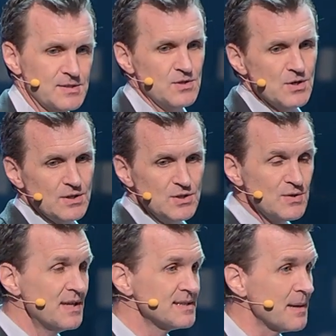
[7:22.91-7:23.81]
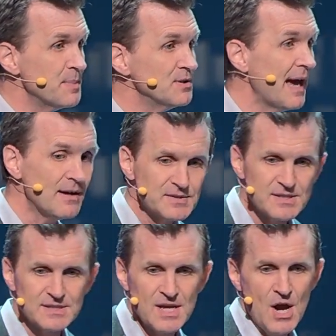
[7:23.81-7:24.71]
So you could do things like build
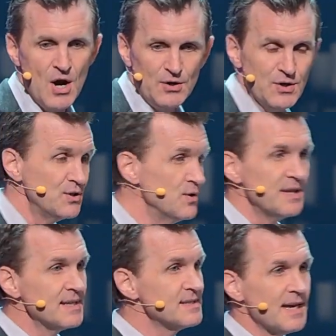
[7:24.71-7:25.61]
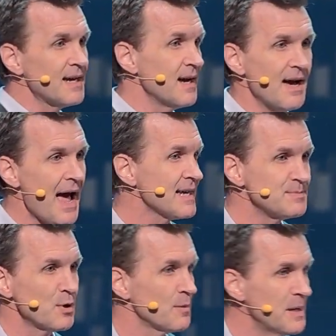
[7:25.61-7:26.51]
houses, or you could do things like axe
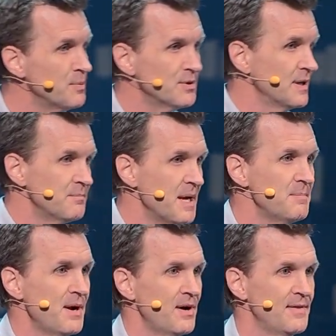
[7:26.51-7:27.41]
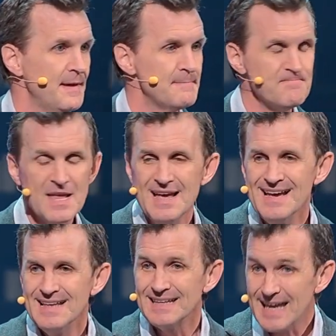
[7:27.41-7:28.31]
murder people and bury them.
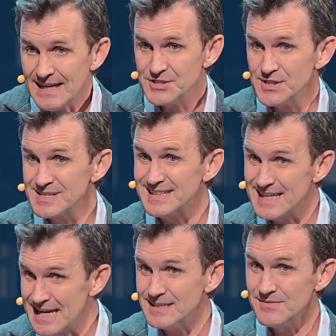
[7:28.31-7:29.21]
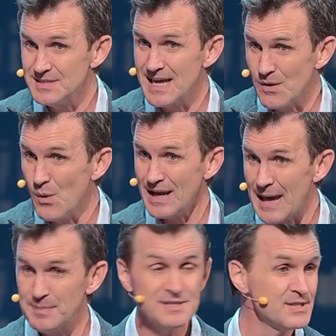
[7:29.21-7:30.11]
The catch is, at the end of the day, what
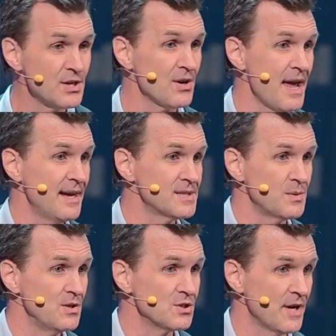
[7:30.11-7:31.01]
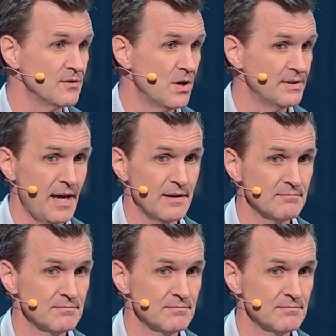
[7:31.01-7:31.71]
happens to your hands when you shovel all day?